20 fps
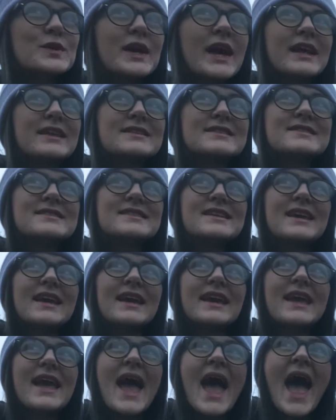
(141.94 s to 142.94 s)
you can
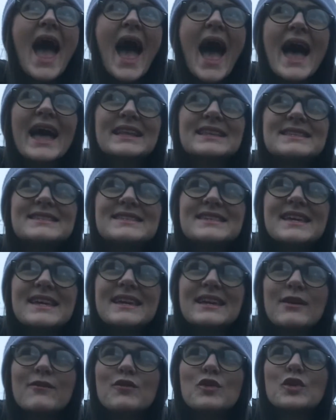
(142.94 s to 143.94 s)
see and
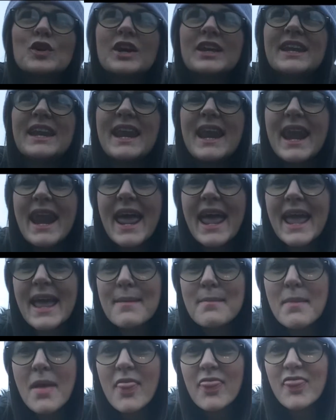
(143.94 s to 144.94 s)
seeing if you can
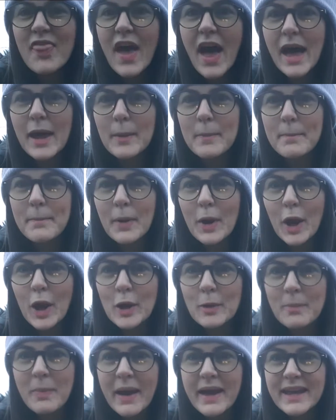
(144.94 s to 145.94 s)
name that
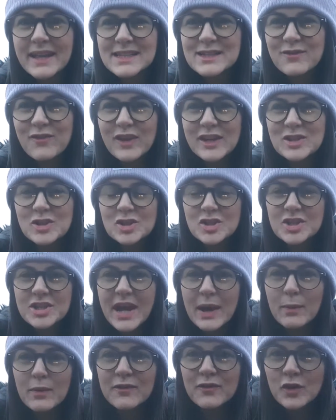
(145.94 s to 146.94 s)
bird by its features.
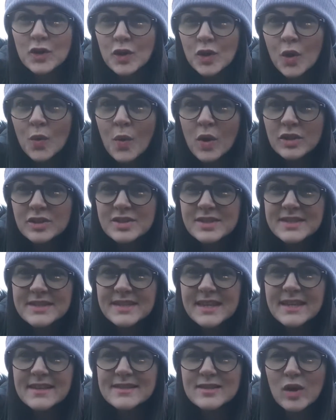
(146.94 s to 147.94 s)
Now if you go on to
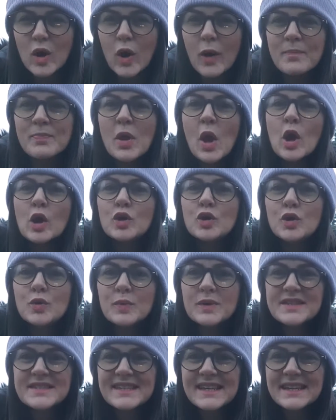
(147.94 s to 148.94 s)
Seesaw, you
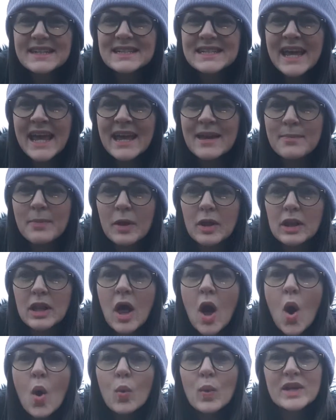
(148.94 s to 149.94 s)
will see a table
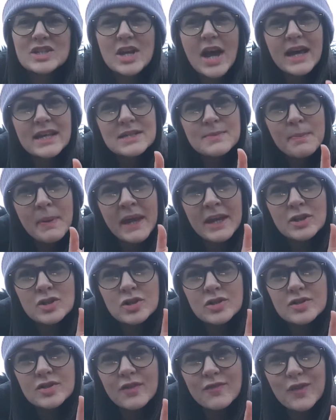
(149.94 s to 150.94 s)
which has
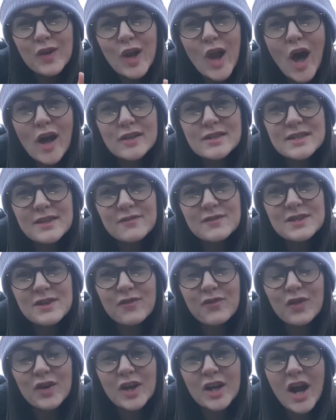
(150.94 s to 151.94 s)
pictures of lots of
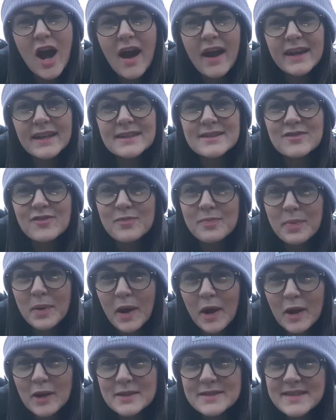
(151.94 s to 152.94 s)
different kinds of
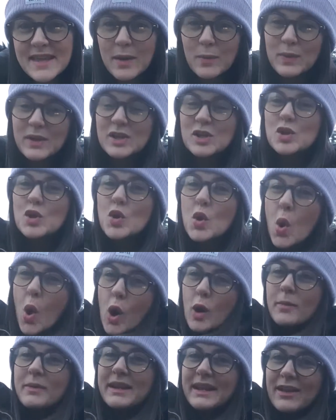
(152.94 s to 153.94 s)
birds that we
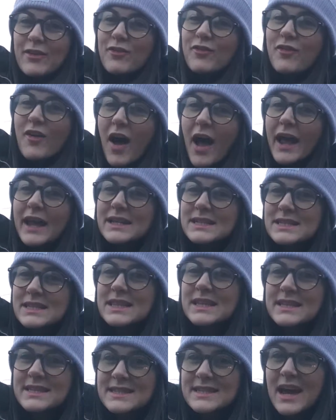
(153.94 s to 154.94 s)
normally find at
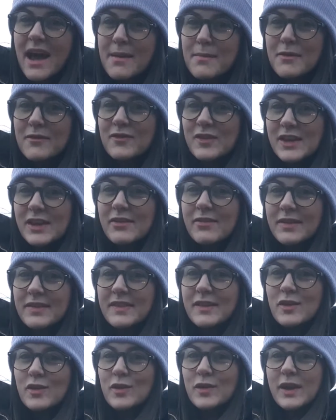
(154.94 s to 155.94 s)
this time of year in
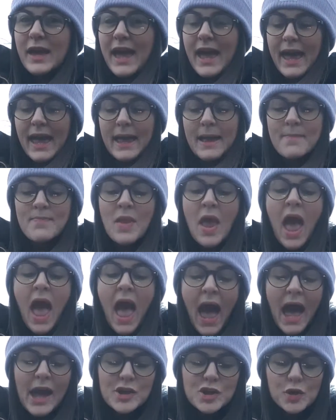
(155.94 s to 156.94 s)
the UK,
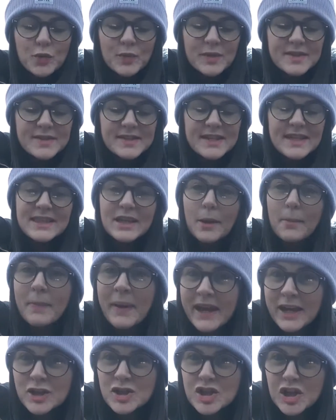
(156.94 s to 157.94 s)
and you will see their
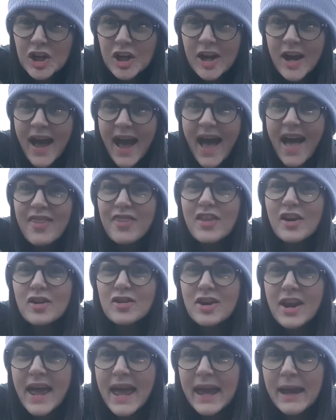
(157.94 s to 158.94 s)
picture and their
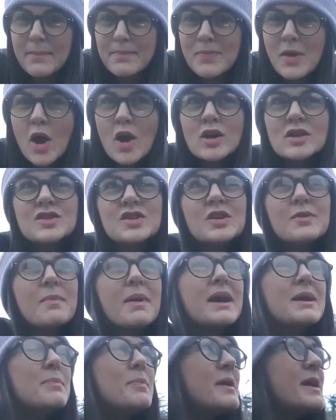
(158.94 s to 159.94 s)
name. So you
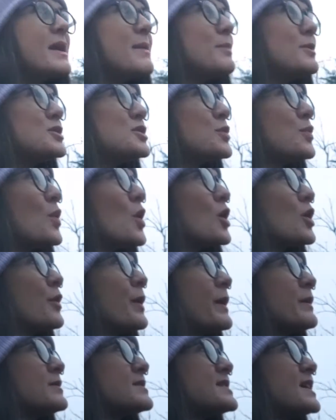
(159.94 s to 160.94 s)
might be able to walk
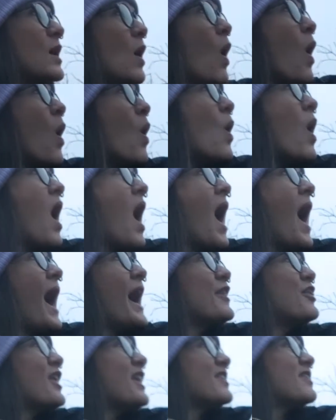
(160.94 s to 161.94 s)
around and say, oh,
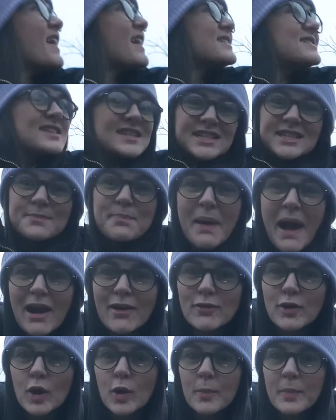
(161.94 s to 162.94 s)
I think that's a
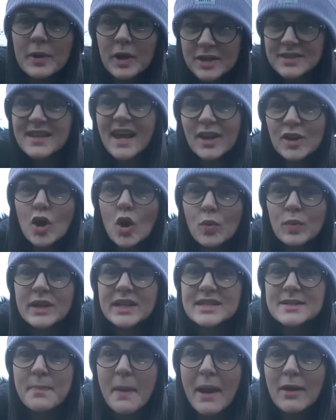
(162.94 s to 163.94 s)
sparrow because I know what
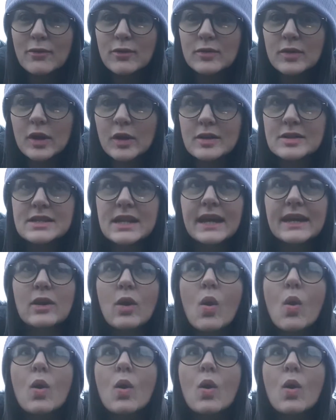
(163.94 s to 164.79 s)
a sparrow looks like,